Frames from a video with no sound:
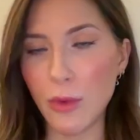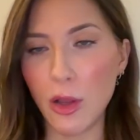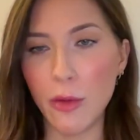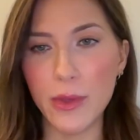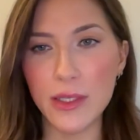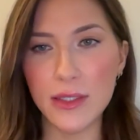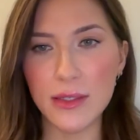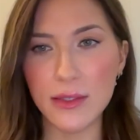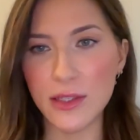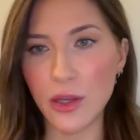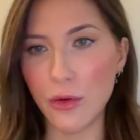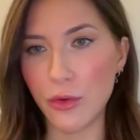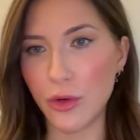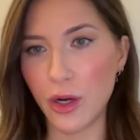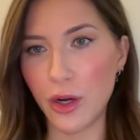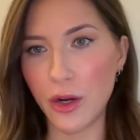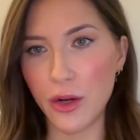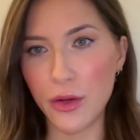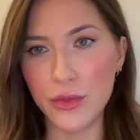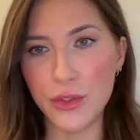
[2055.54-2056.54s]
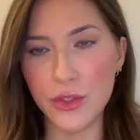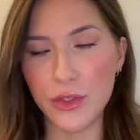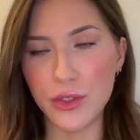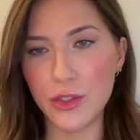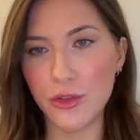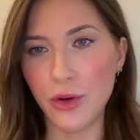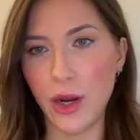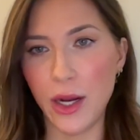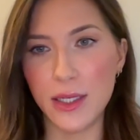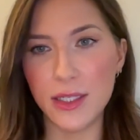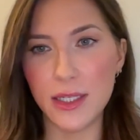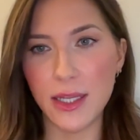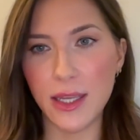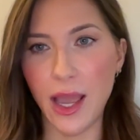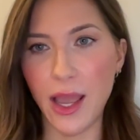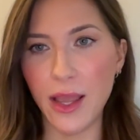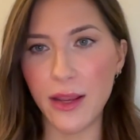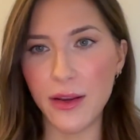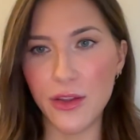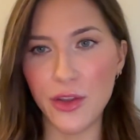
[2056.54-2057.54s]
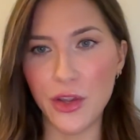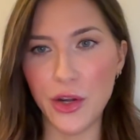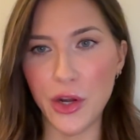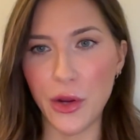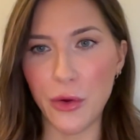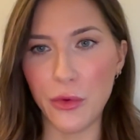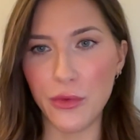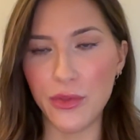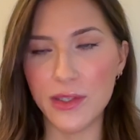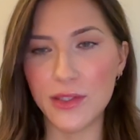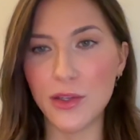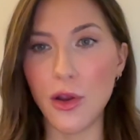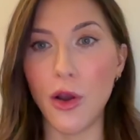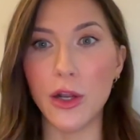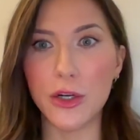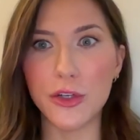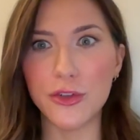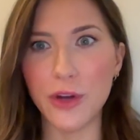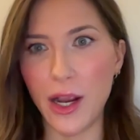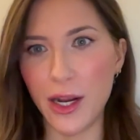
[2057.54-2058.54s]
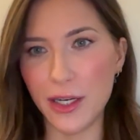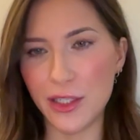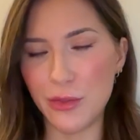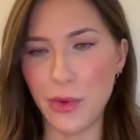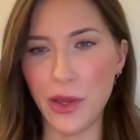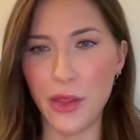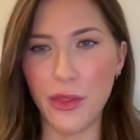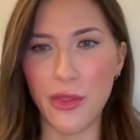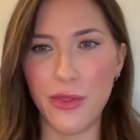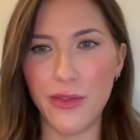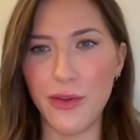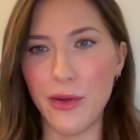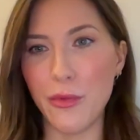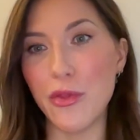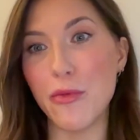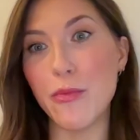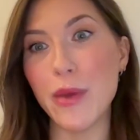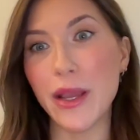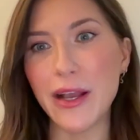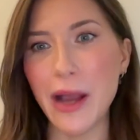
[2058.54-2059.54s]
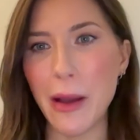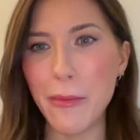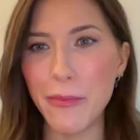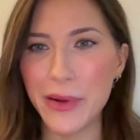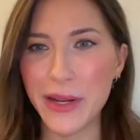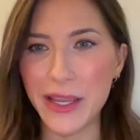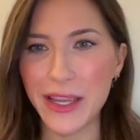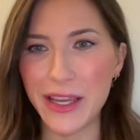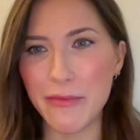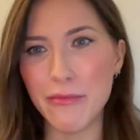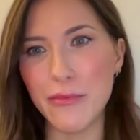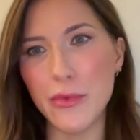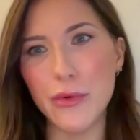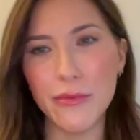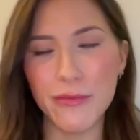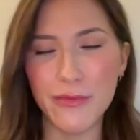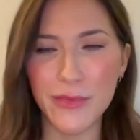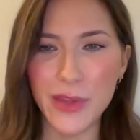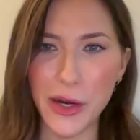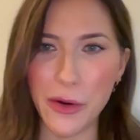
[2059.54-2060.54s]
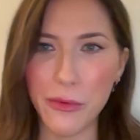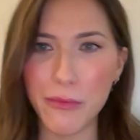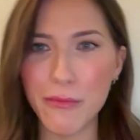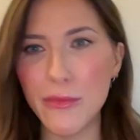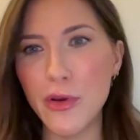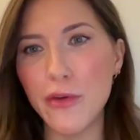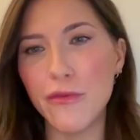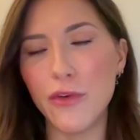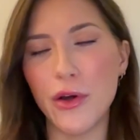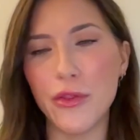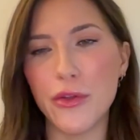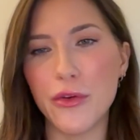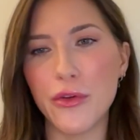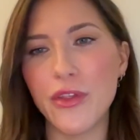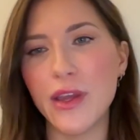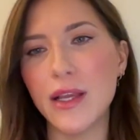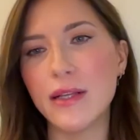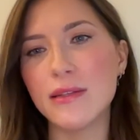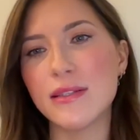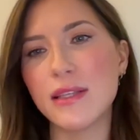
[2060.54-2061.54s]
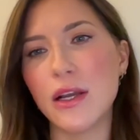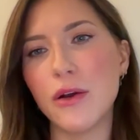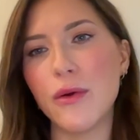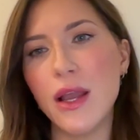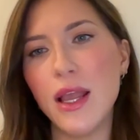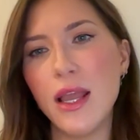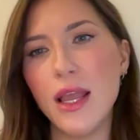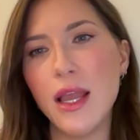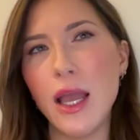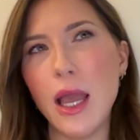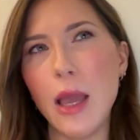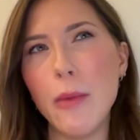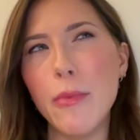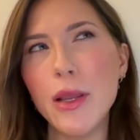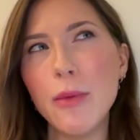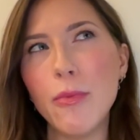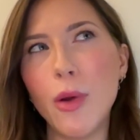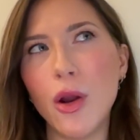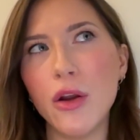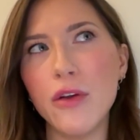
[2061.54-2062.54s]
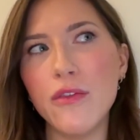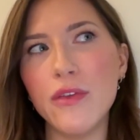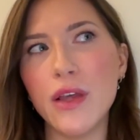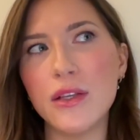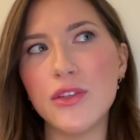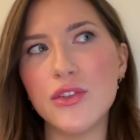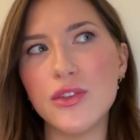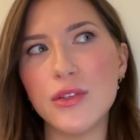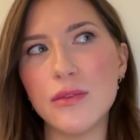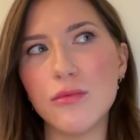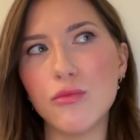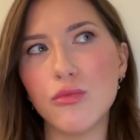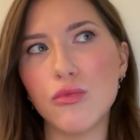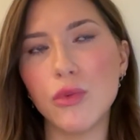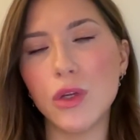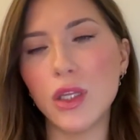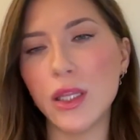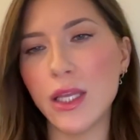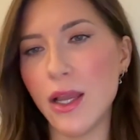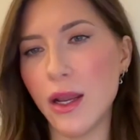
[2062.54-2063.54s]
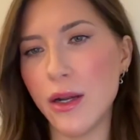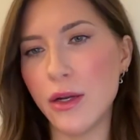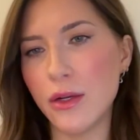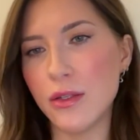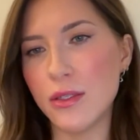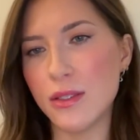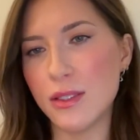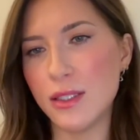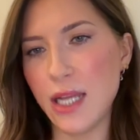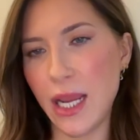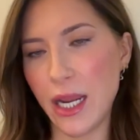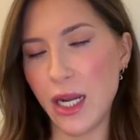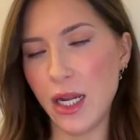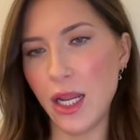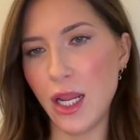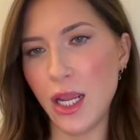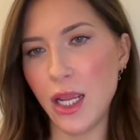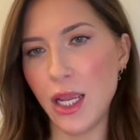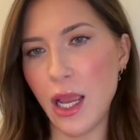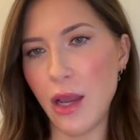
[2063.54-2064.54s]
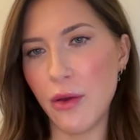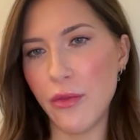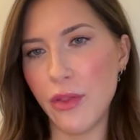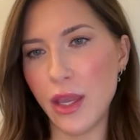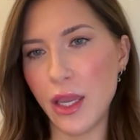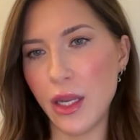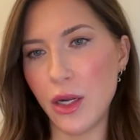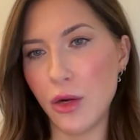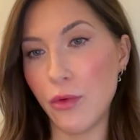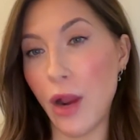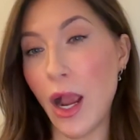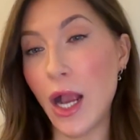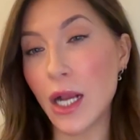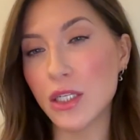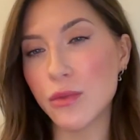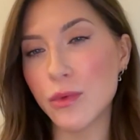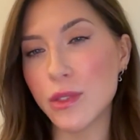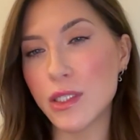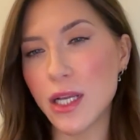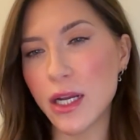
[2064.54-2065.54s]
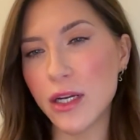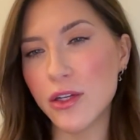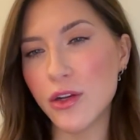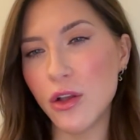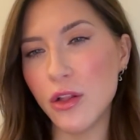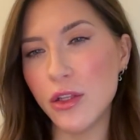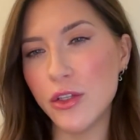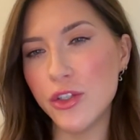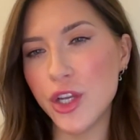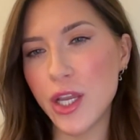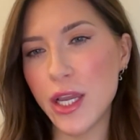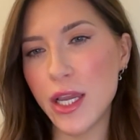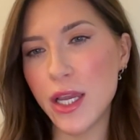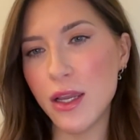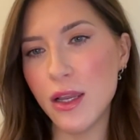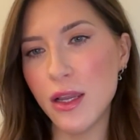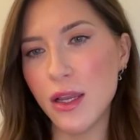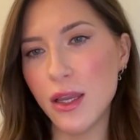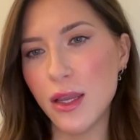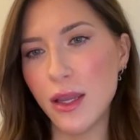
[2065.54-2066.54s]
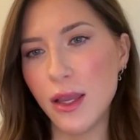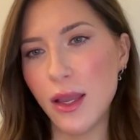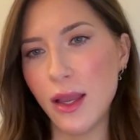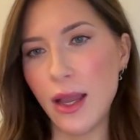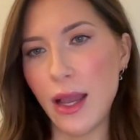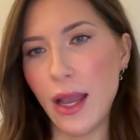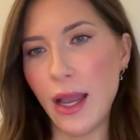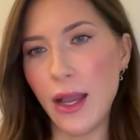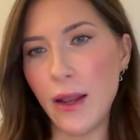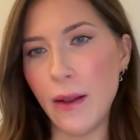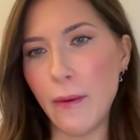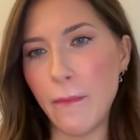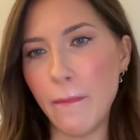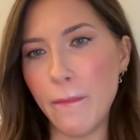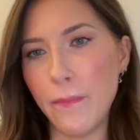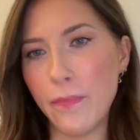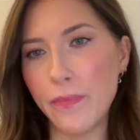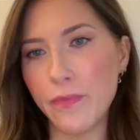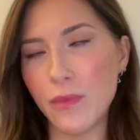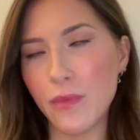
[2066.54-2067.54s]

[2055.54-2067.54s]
small business owner who's just trying to get this contract with a big company and move all their things. So a big part of that is just really understanding how they interact with technology. um